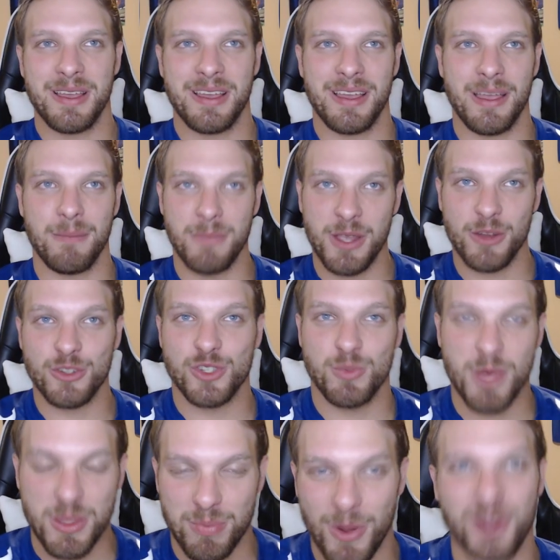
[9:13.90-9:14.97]
Ihmir
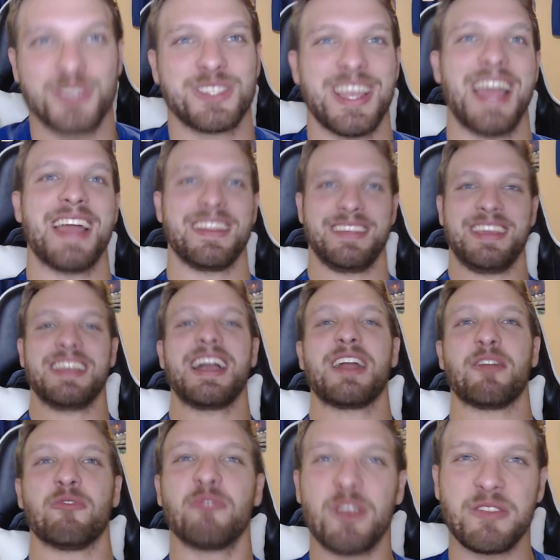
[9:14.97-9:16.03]
Smith-Marsette, he got
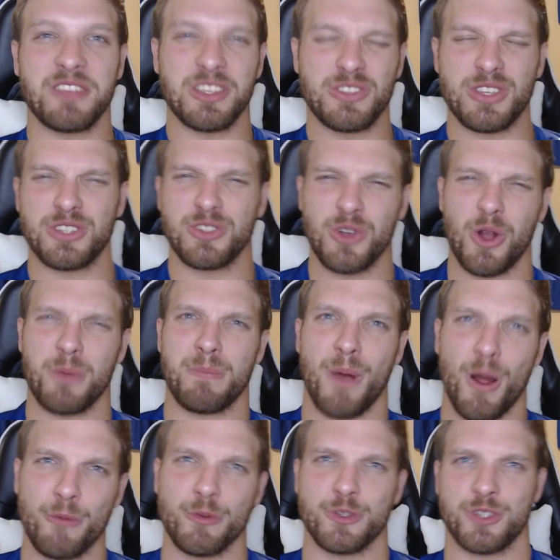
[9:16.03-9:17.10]
a 56-yard
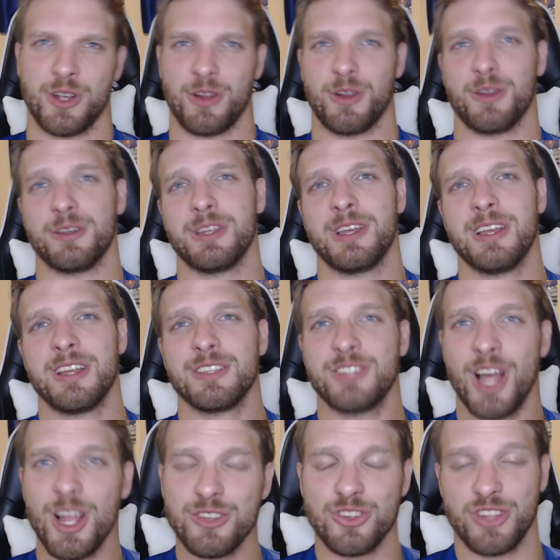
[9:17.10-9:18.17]
punt return
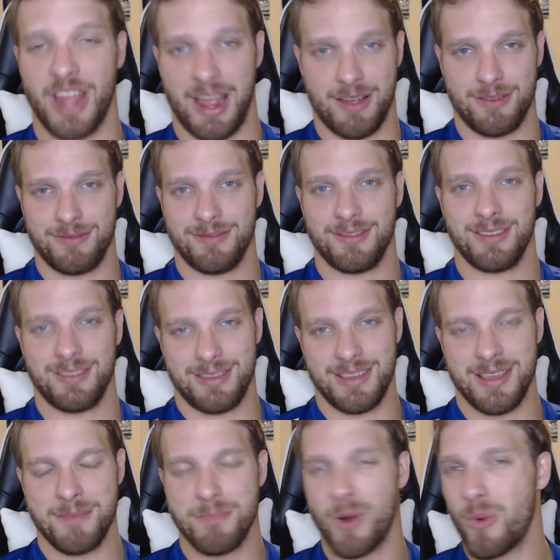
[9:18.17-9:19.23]
touchdown.
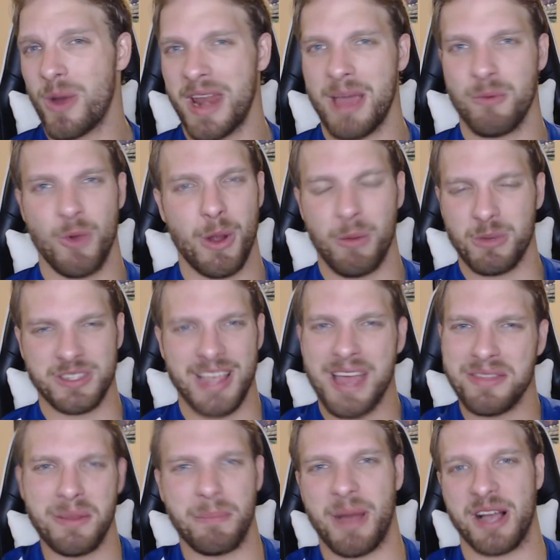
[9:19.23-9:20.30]
But where was that
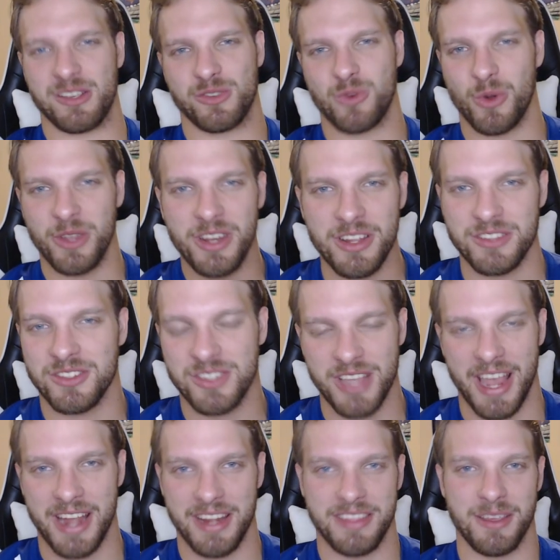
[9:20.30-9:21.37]
in the box score? You didn't
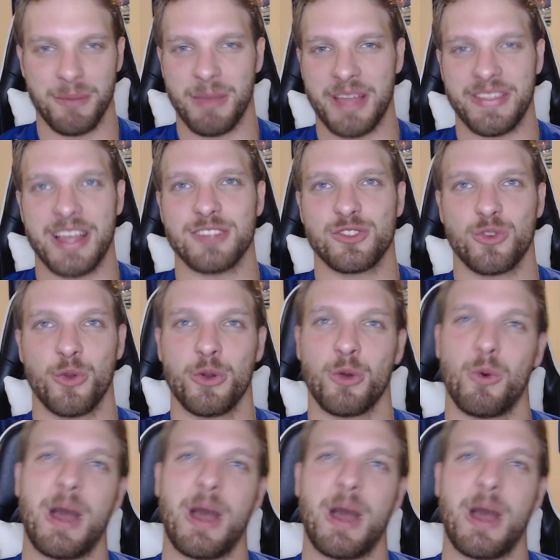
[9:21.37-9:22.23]
say anything about that, Scooter.